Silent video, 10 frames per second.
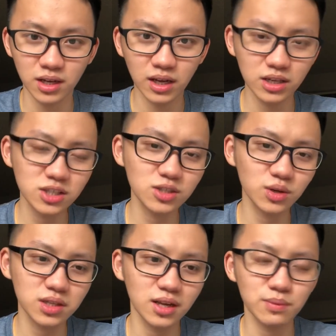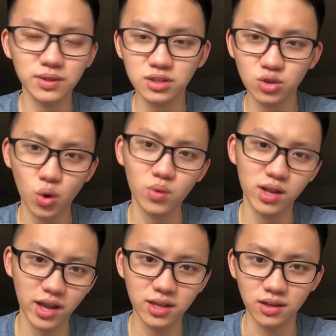And she's gonna tell me the story
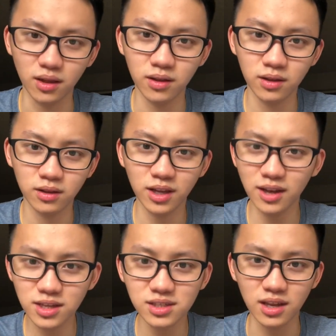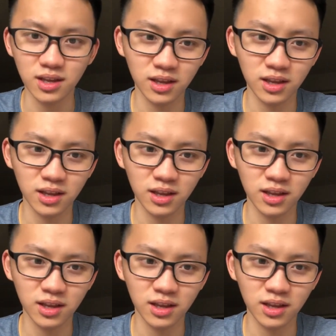later, the next day.